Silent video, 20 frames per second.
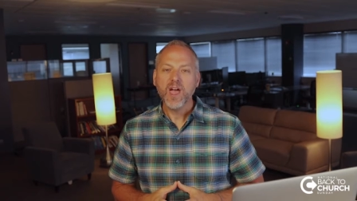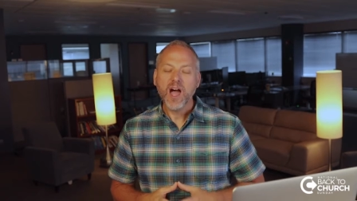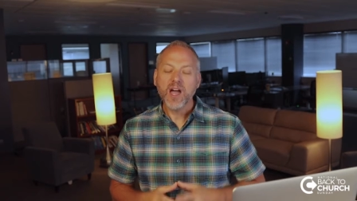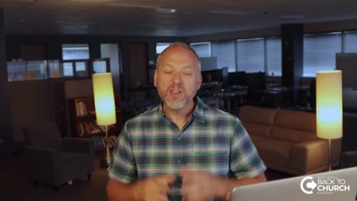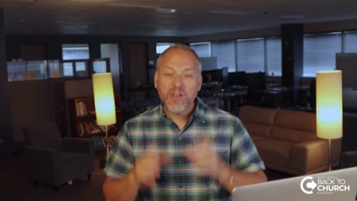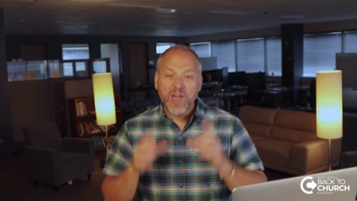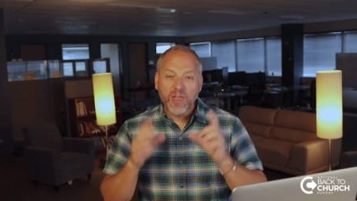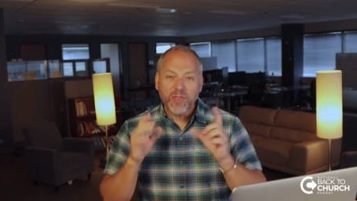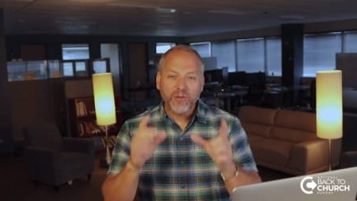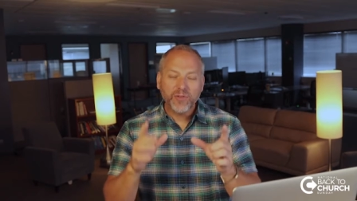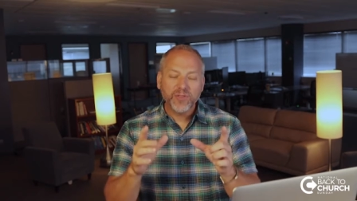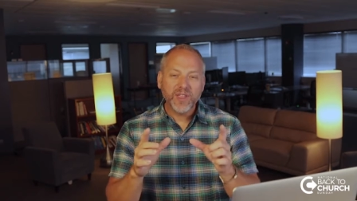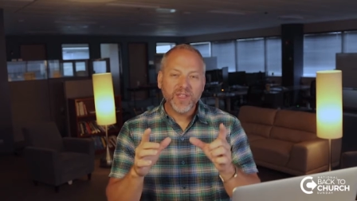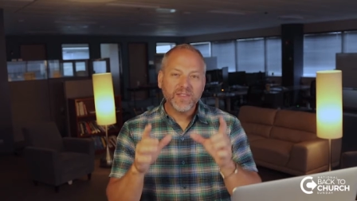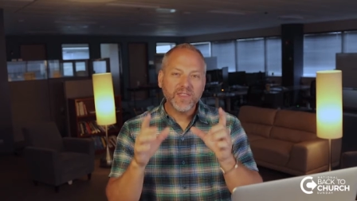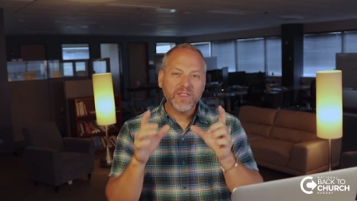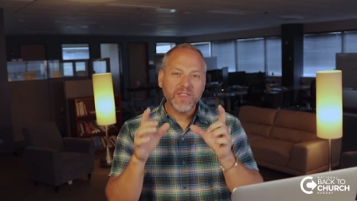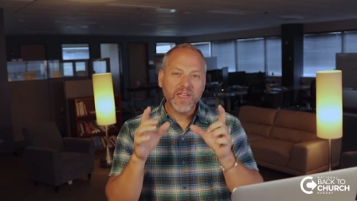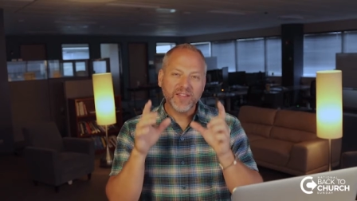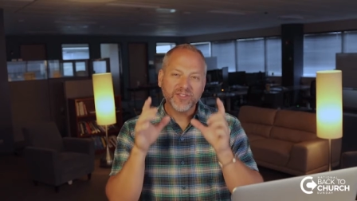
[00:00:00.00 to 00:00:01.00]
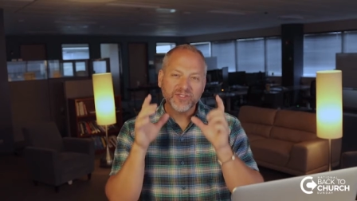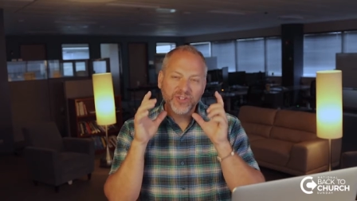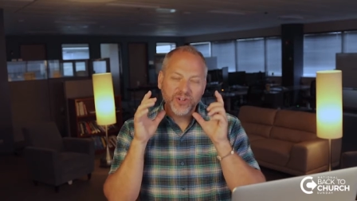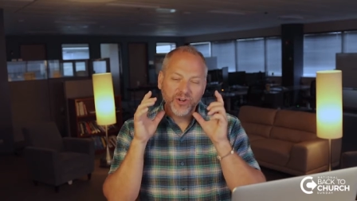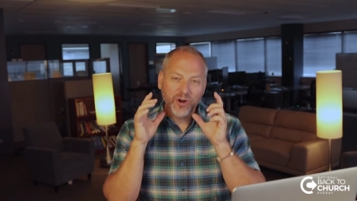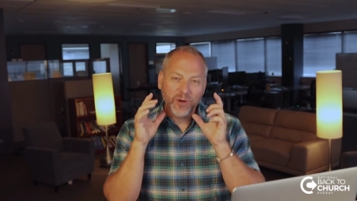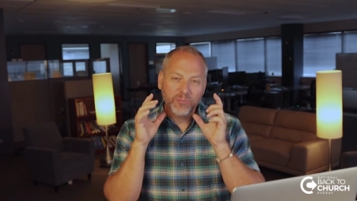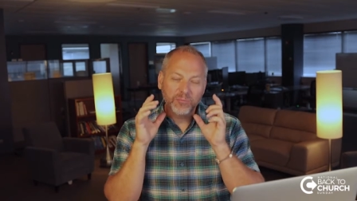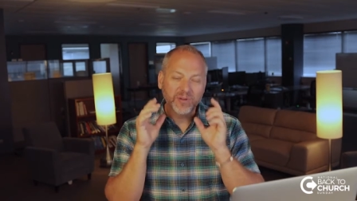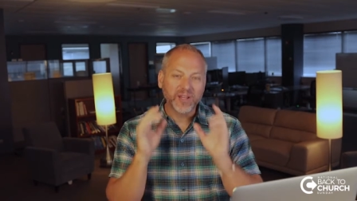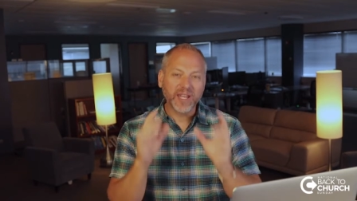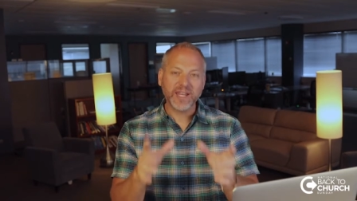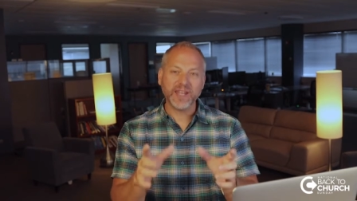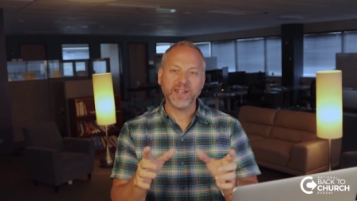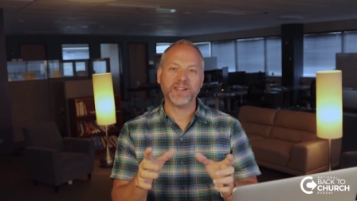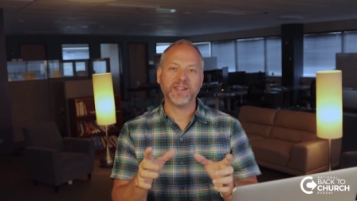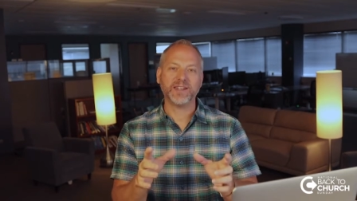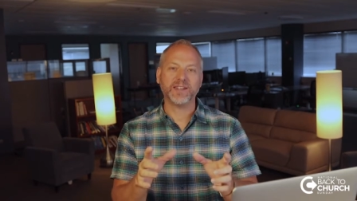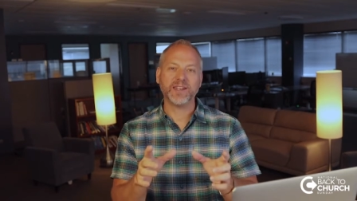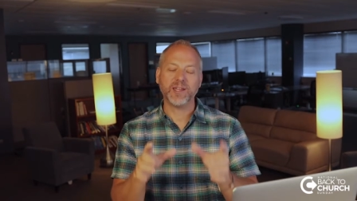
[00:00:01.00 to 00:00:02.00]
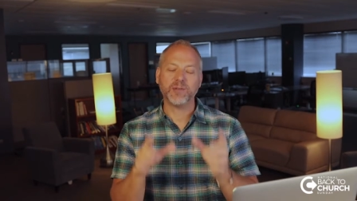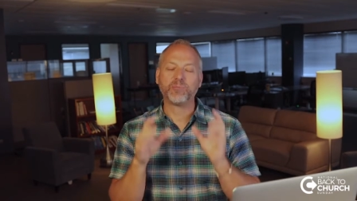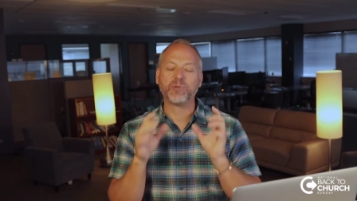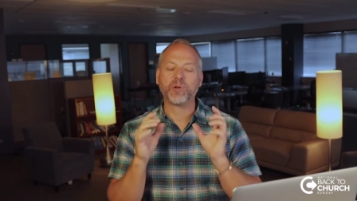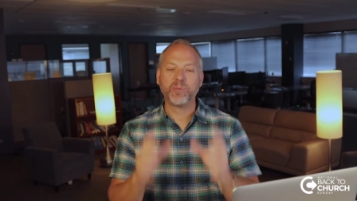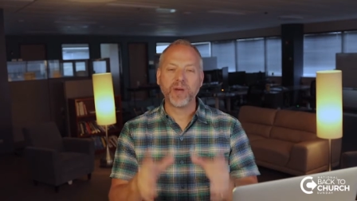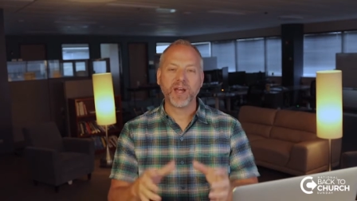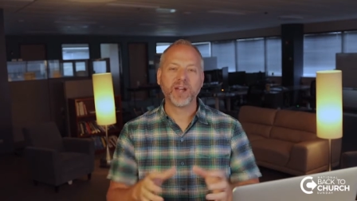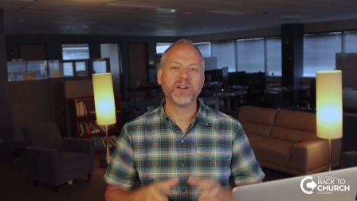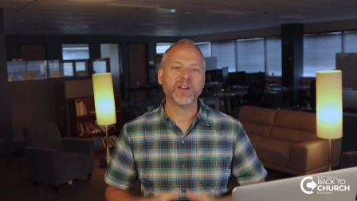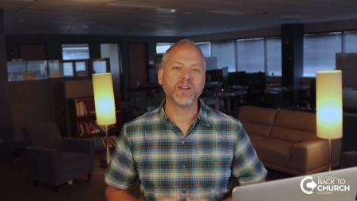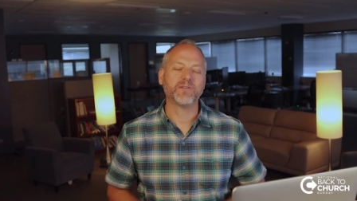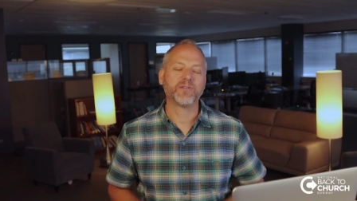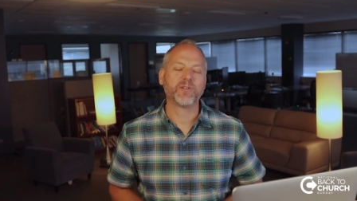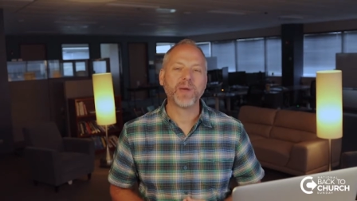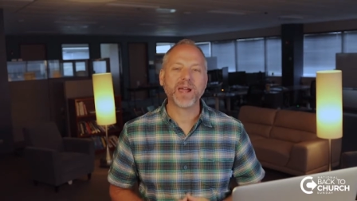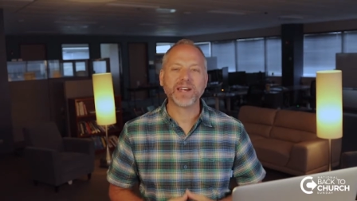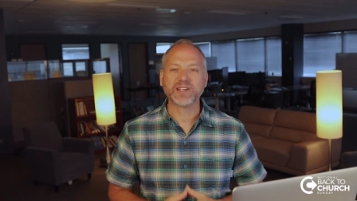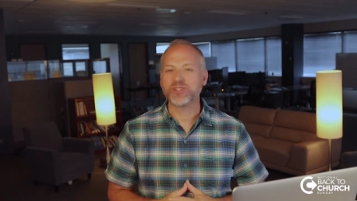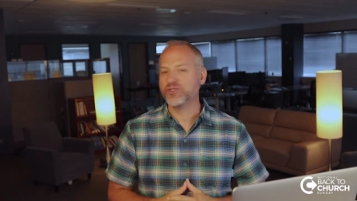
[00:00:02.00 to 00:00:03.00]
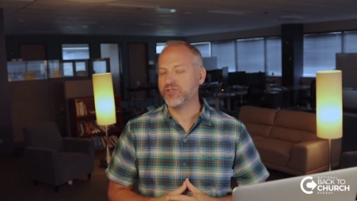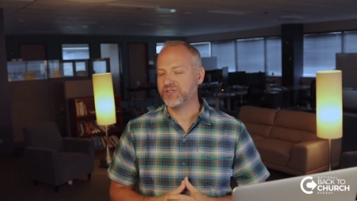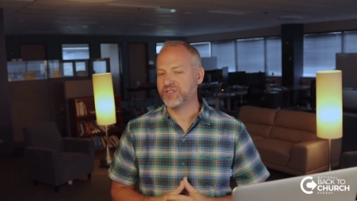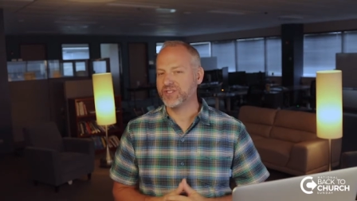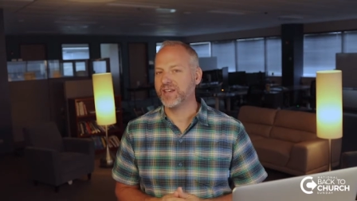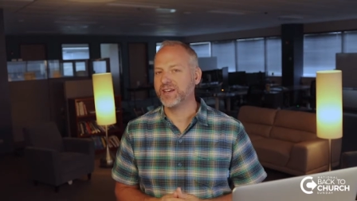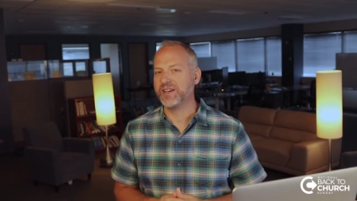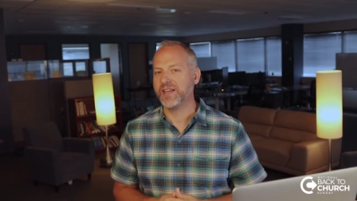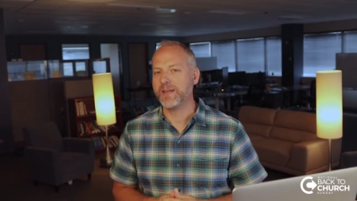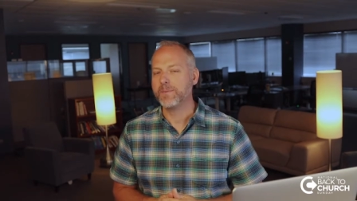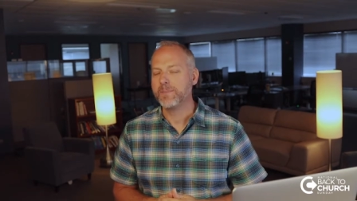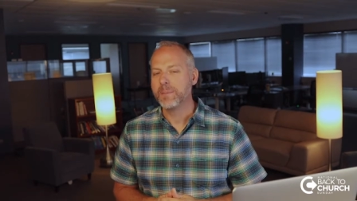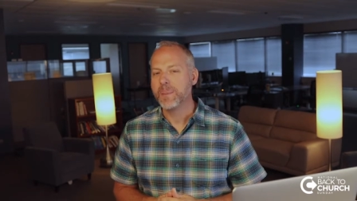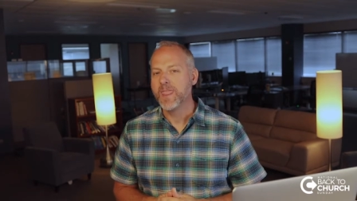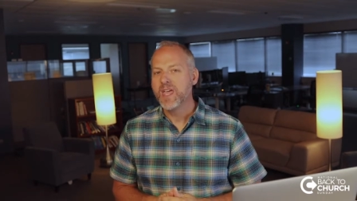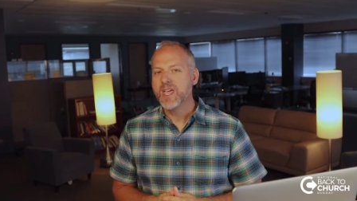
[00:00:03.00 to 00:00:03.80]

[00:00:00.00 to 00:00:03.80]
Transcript: Another thing as you're planning and preparing for Back to Church Sunday